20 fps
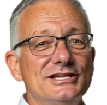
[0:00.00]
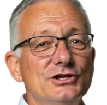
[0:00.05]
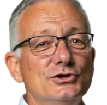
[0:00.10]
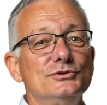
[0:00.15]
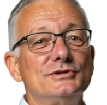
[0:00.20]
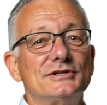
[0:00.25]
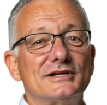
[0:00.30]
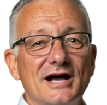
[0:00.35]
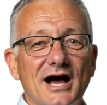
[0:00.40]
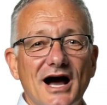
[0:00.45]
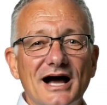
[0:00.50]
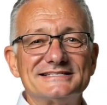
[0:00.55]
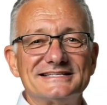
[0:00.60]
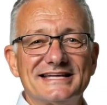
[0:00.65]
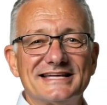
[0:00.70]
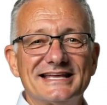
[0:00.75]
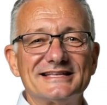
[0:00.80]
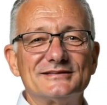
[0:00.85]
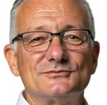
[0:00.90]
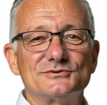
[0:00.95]
knew the
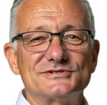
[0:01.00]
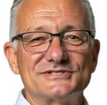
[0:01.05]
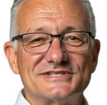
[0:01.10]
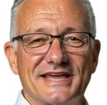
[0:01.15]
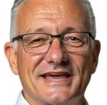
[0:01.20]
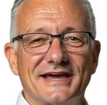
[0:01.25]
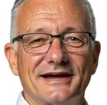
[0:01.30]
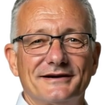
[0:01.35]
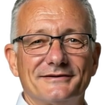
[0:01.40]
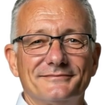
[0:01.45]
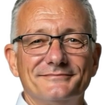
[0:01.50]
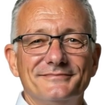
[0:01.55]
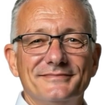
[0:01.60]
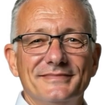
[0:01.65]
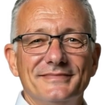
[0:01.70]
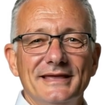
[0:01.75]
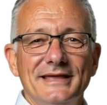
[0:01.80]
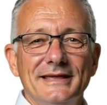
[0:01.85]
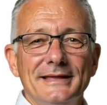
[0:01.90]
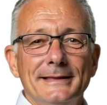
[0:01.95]
content was there.
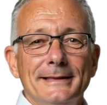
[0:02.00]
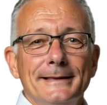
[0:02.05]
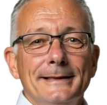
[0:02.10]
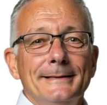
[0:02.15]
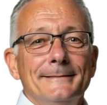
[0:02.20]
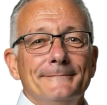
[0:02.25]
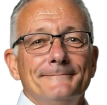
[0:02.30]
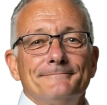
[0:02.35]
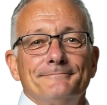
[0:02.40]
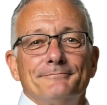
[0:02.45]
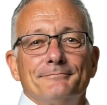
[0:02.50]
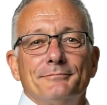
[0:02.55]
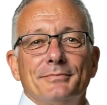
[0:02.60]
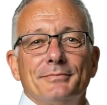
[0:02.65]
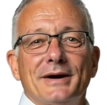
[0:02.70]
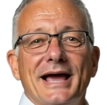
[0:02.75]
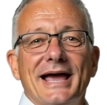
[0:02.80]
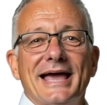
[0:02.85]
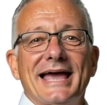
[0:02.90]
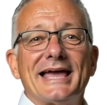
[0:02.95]

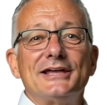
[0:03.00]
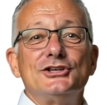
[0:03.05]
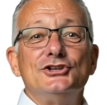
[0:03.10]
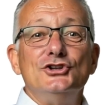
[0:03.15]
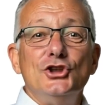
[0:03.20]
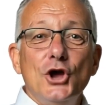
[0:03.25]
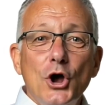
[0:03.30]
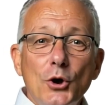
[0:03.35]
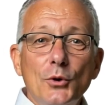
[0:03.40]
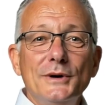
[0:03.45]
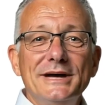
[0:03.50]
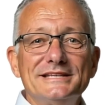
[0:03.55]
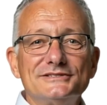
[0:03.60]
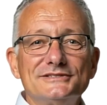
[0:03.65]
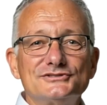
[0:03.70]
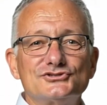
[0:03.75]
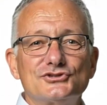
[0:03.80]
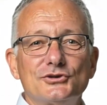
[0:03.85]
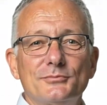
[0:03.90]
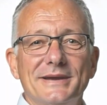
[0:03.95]
But I had no
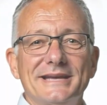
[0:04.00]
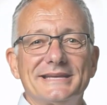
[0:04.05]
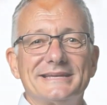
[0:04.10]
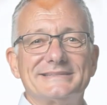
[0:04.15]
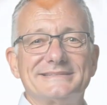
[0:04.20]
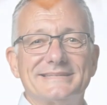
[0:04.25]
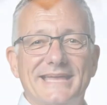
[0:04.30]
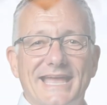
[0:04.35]
instrumented